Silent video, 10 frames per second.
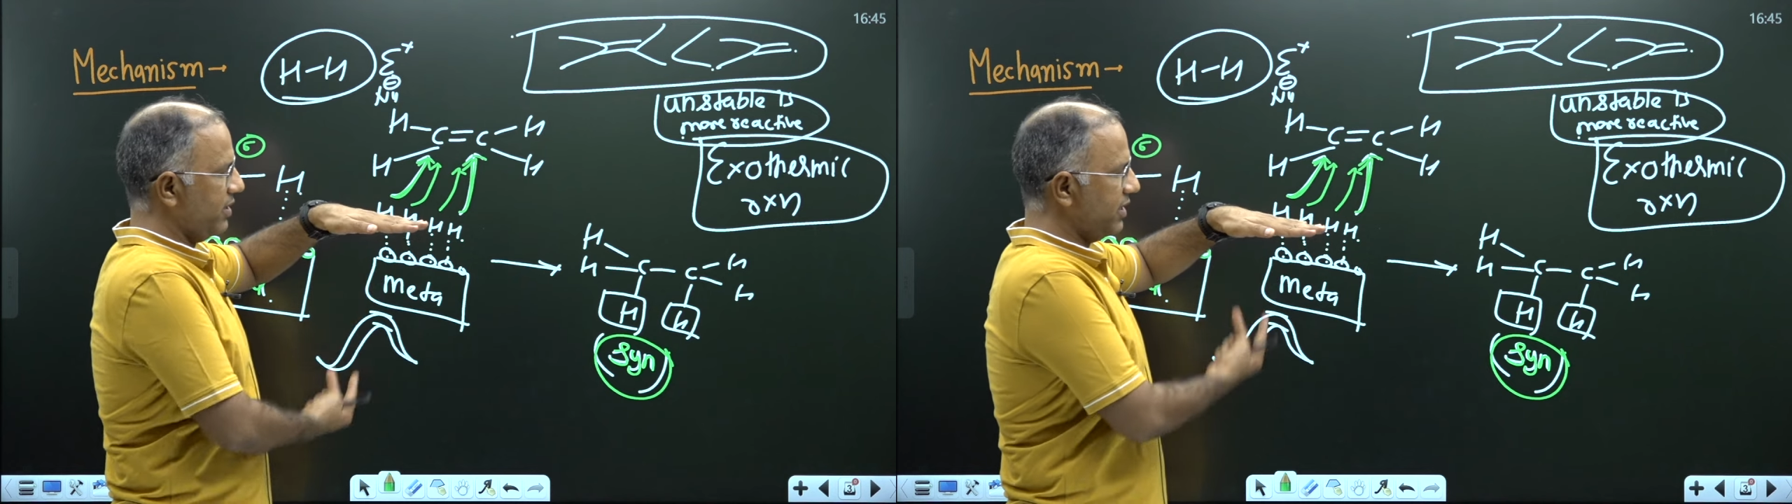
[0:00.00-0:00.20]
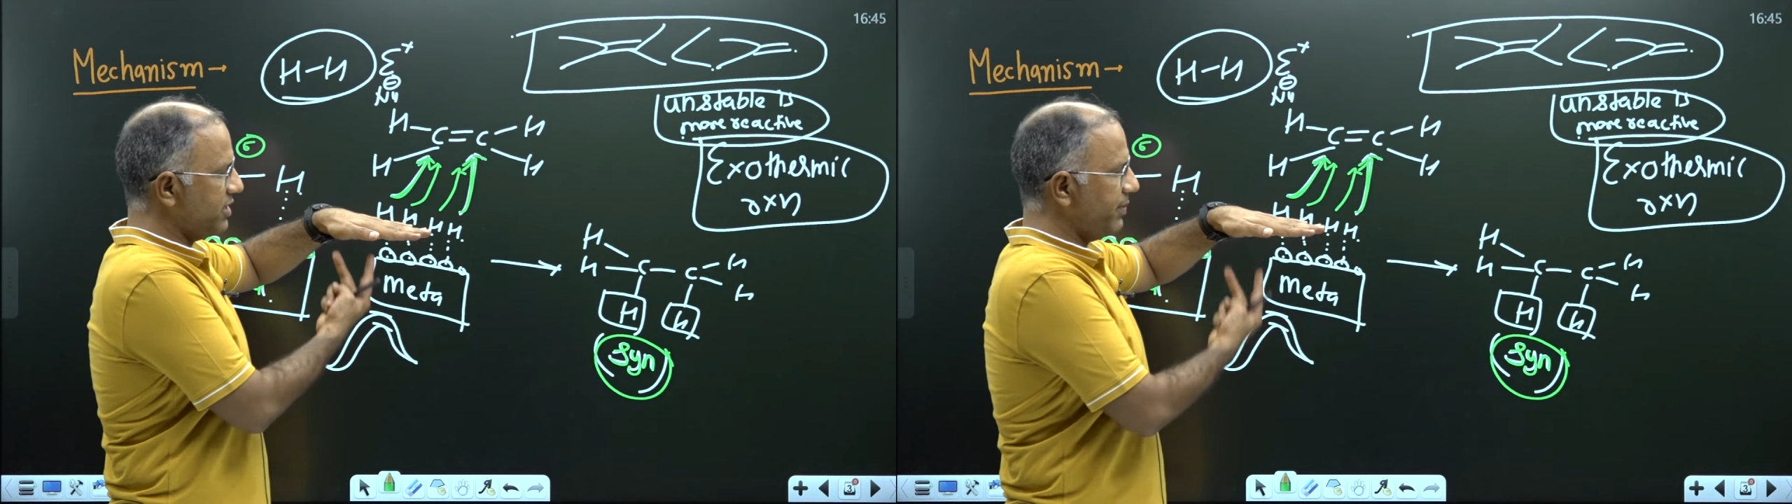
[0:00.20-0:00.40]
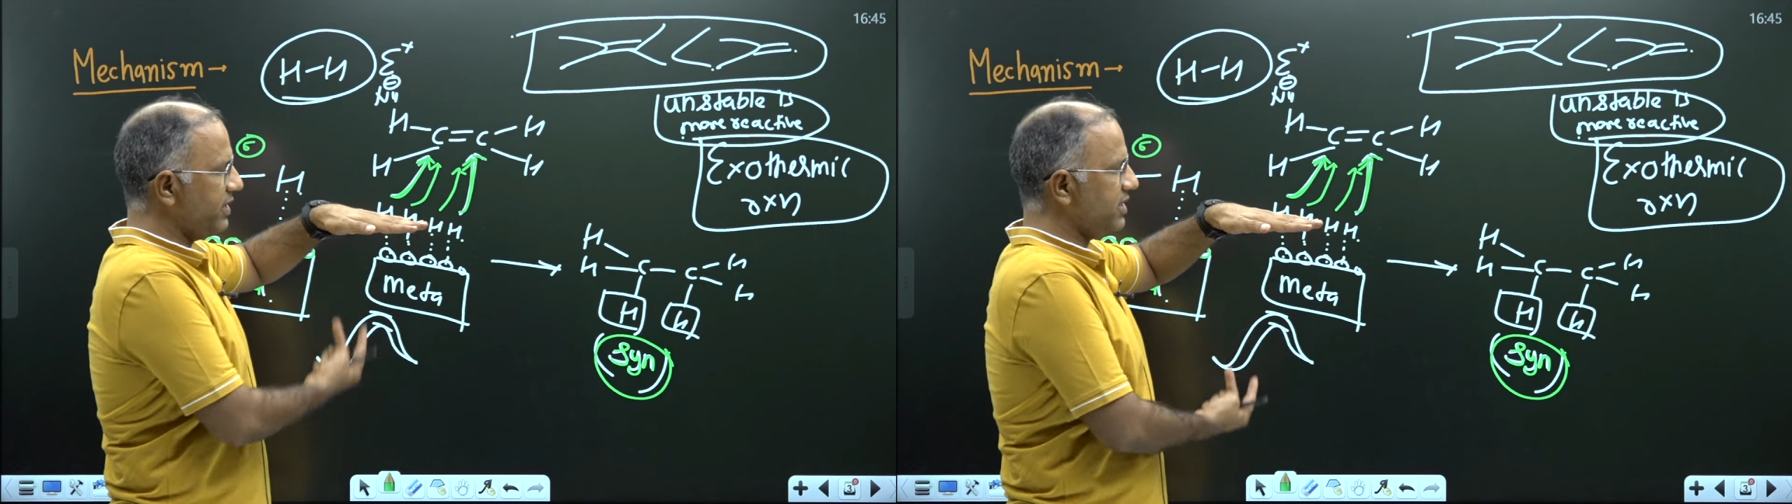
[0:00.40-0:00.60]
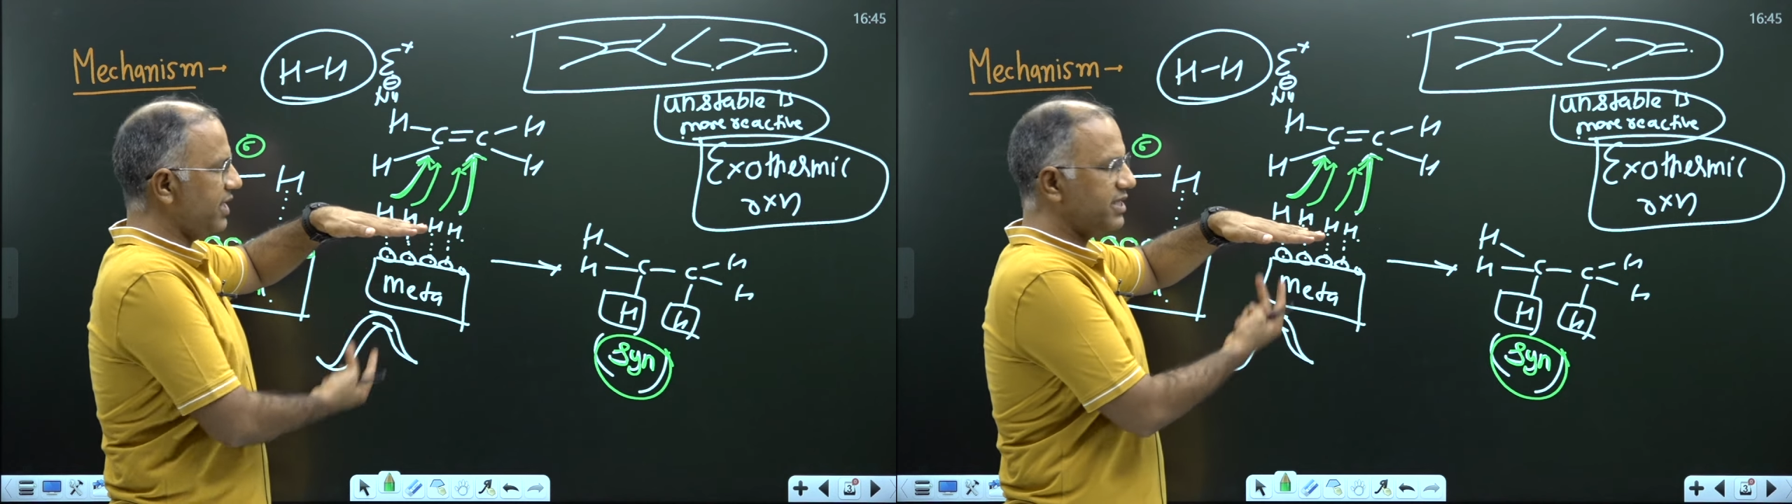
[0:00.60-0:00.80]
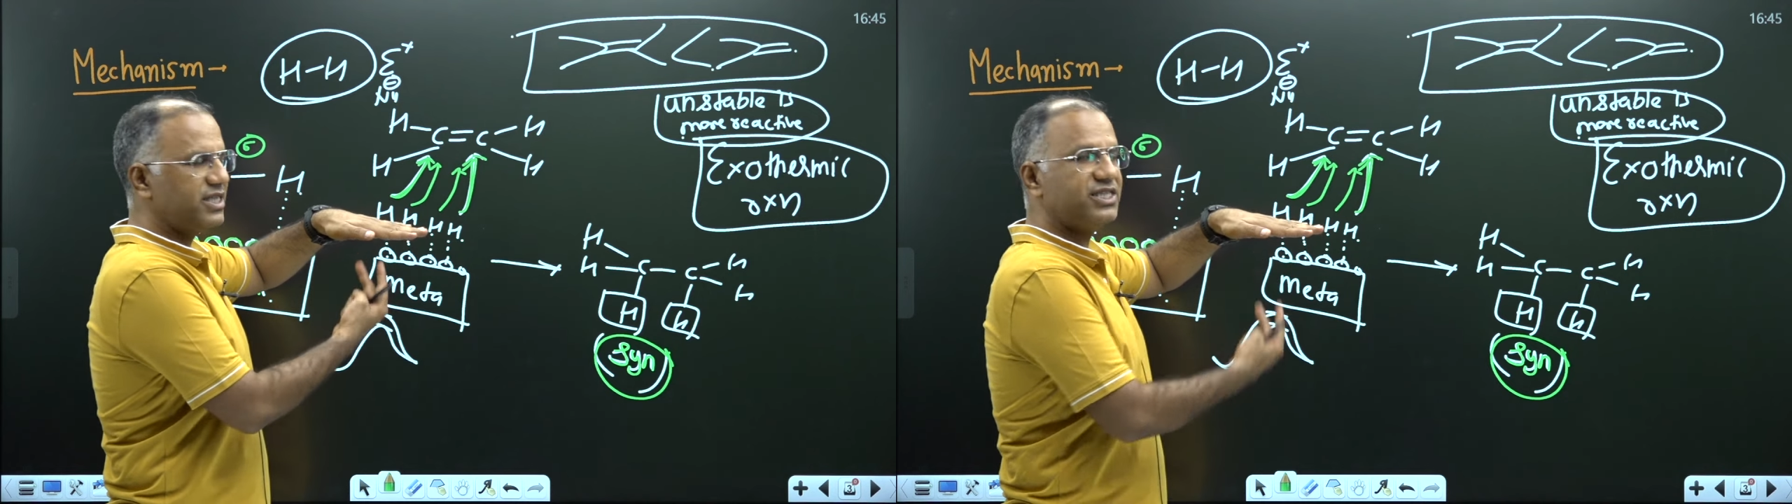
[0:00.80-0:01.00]
This means it
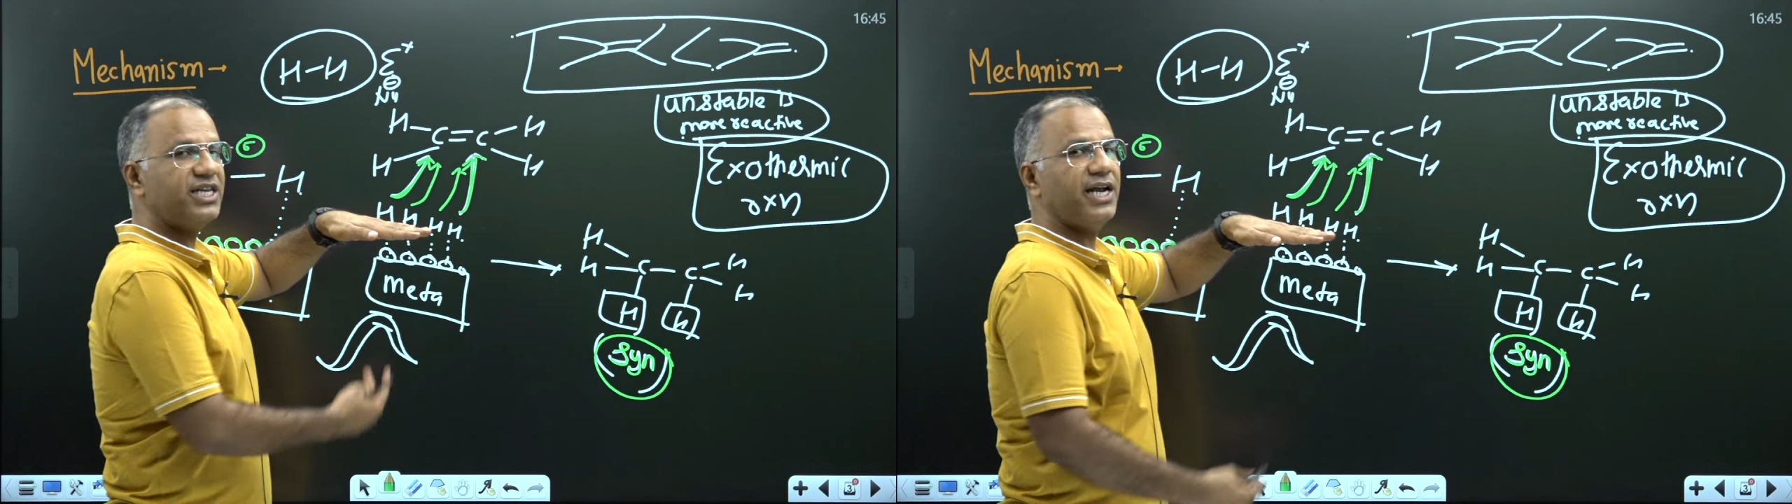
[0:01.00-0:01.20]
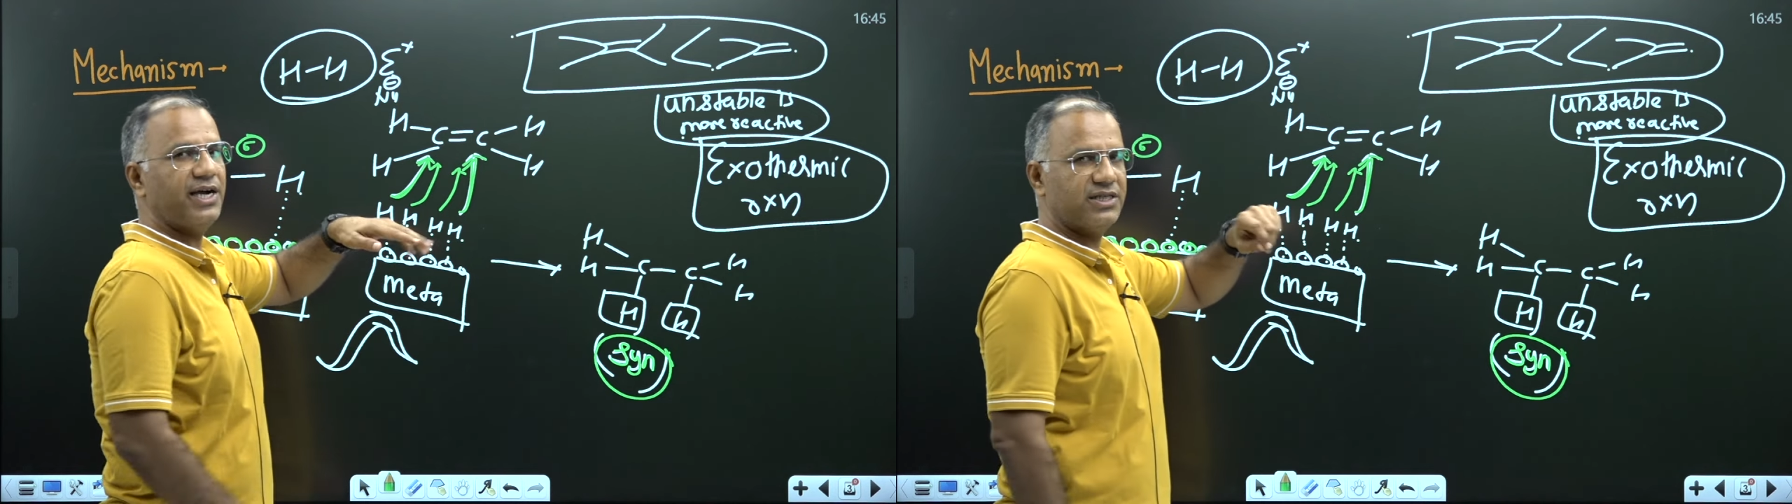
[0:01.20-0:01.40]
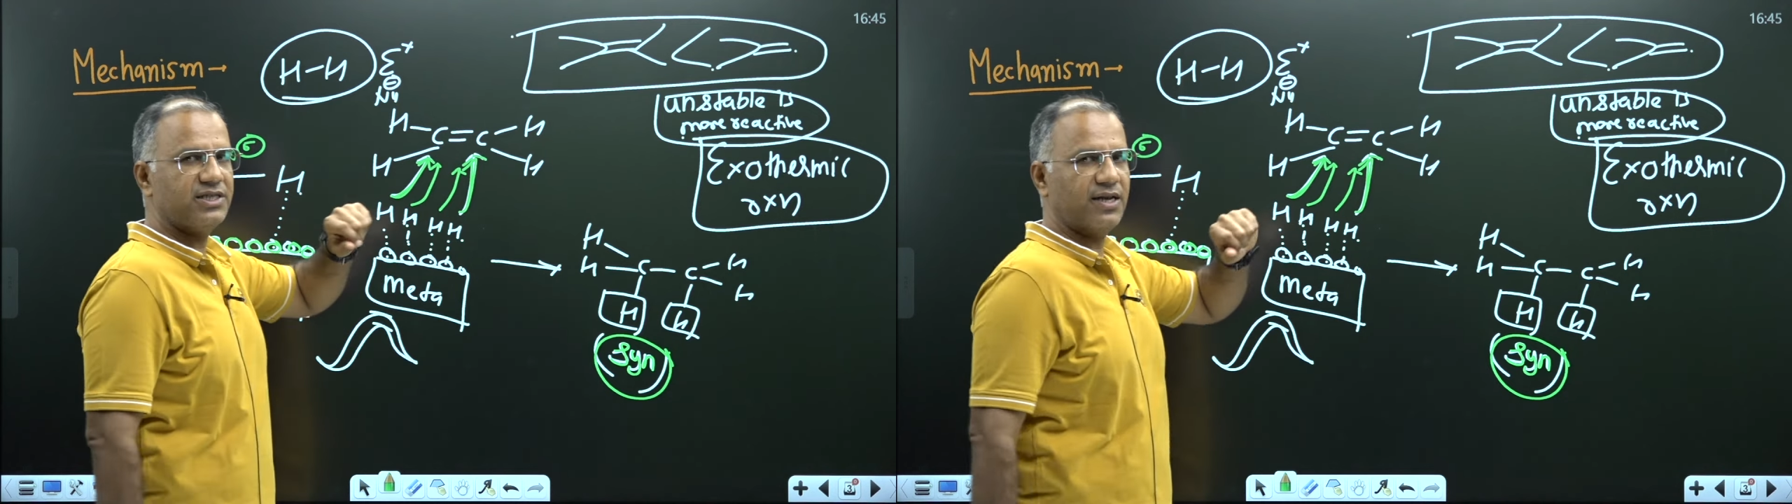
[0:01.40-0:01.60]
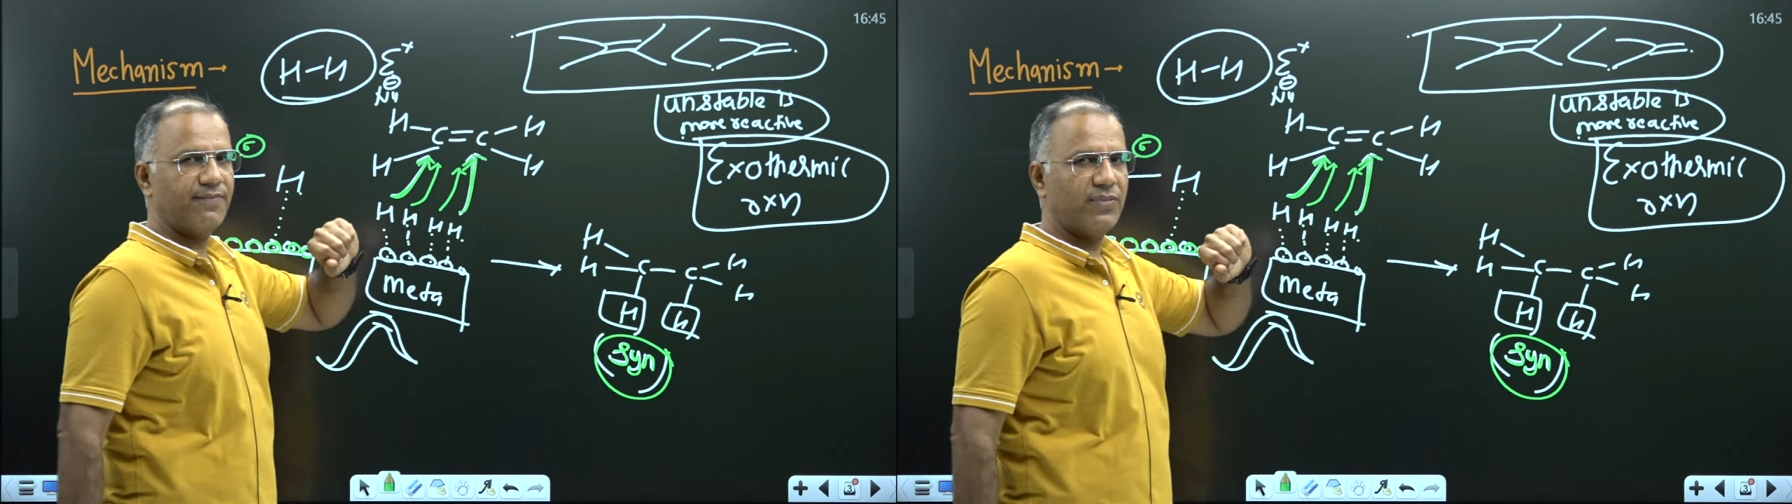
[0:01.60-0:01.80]
is a syn addition.